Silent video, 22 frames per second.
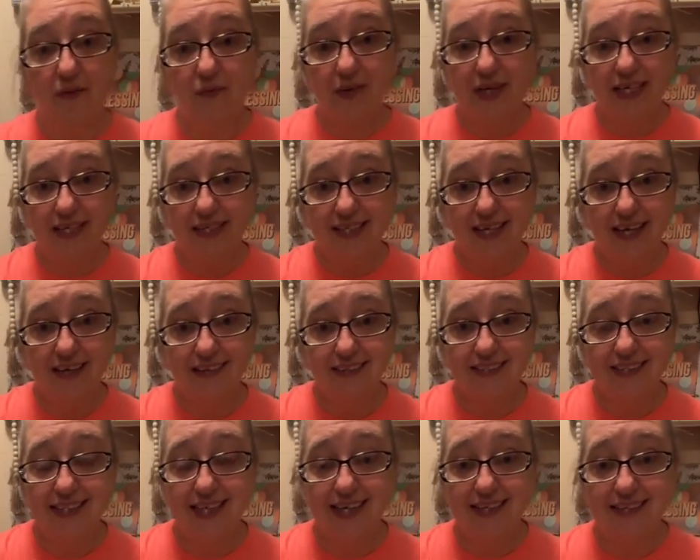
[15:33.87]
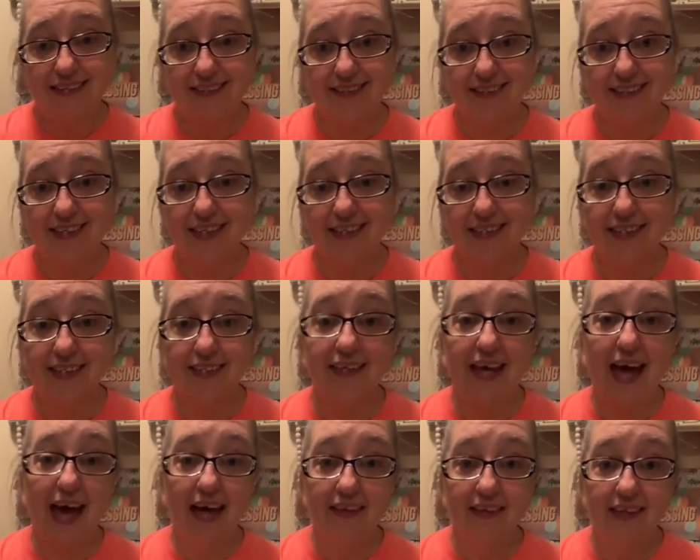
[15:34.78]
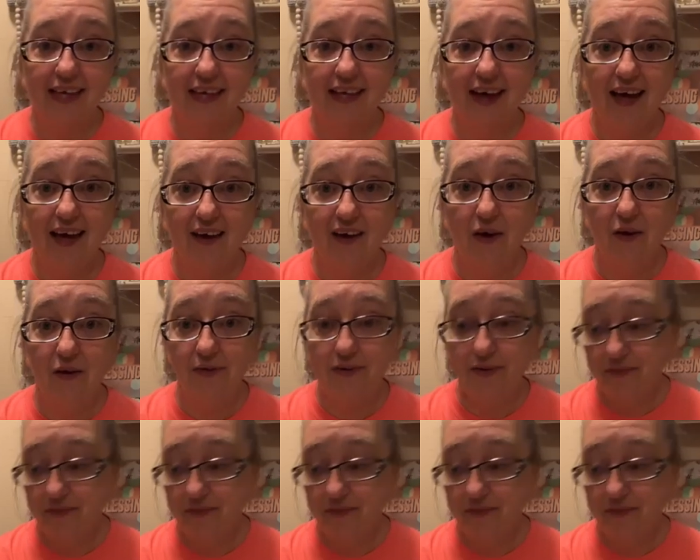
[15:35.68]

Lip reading: I went downstairs because Kathy got a